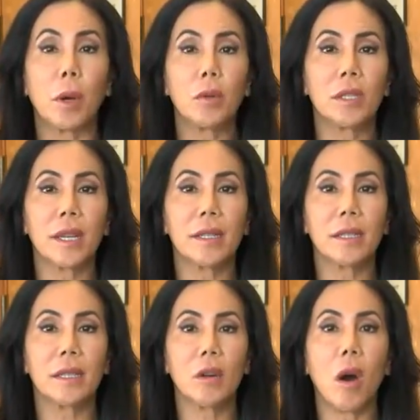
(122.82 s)
both sides
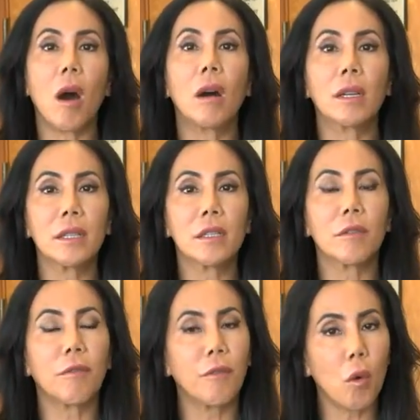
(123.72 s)
until August
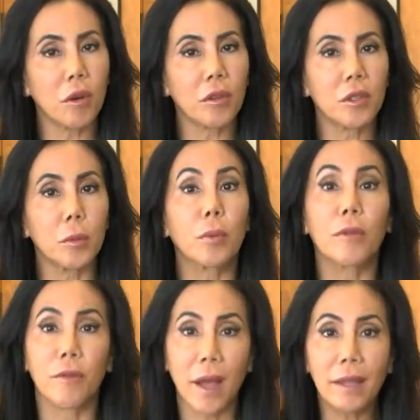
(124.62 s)
4th to
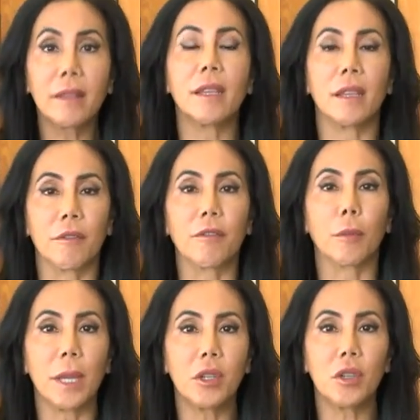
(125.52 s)
provide the
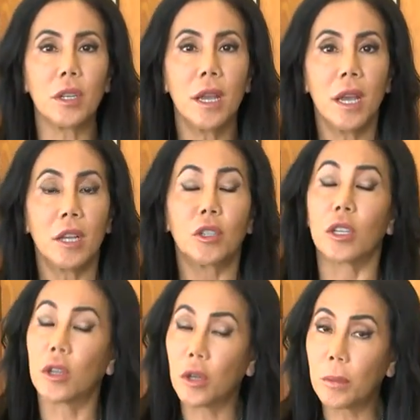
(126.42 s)
information. She
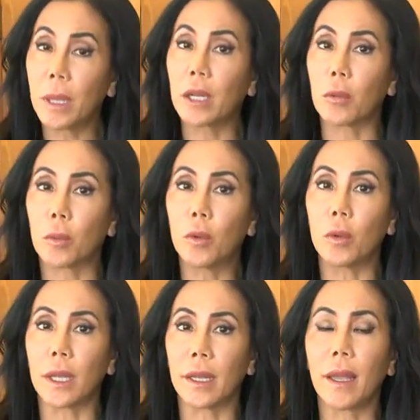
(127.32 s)
could make a
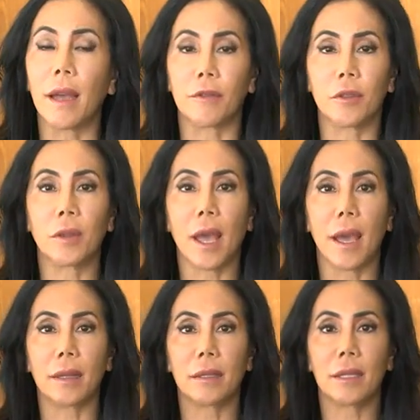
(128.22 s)
ruling after
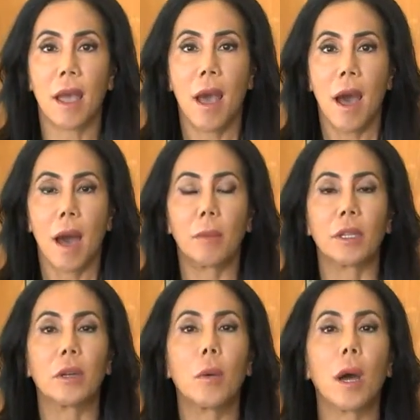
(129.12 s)
that. I'm
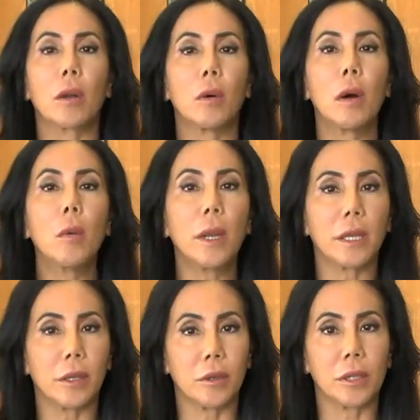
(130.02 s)
Lynn Kawano,
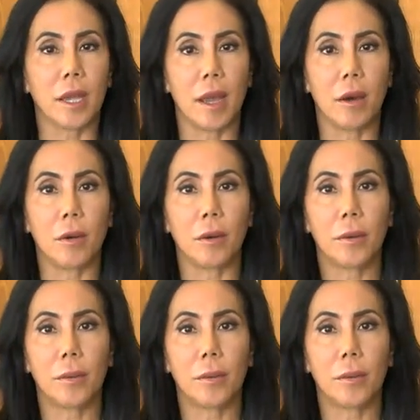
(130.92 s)
Hawaii News Now.